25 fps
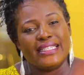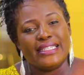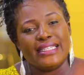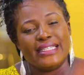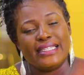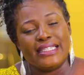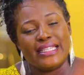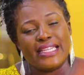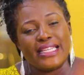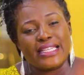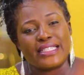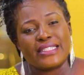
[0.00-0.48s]

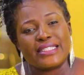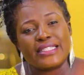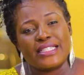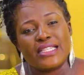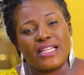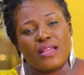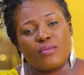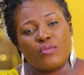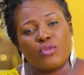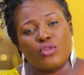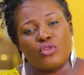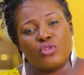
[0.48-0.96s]
The next
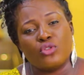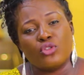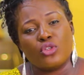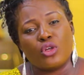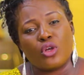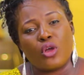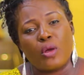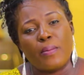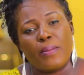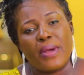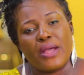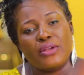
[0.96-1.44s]
thing I'm going to
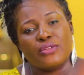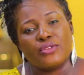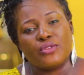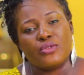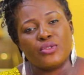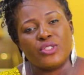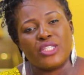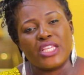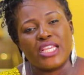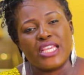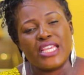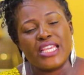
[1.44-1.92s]
talk about
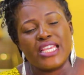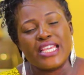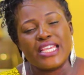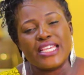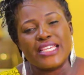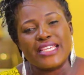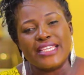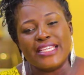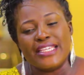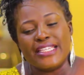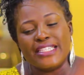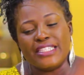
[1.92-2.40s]
today
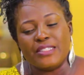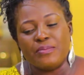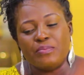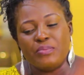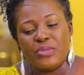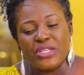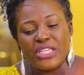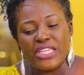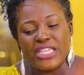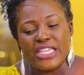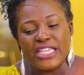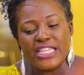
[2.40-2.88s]
is
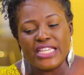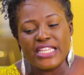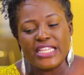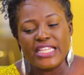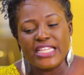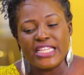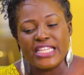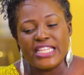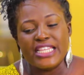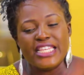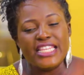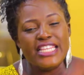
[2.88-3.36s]

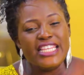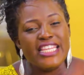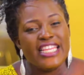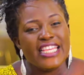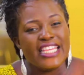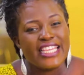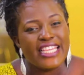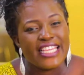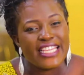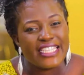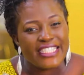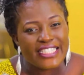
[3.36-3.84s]
being
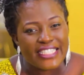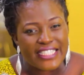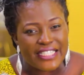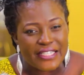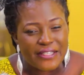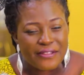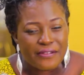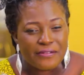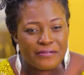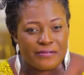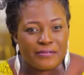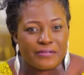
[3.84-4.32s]

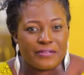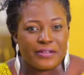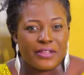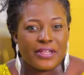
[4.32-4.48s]
negative,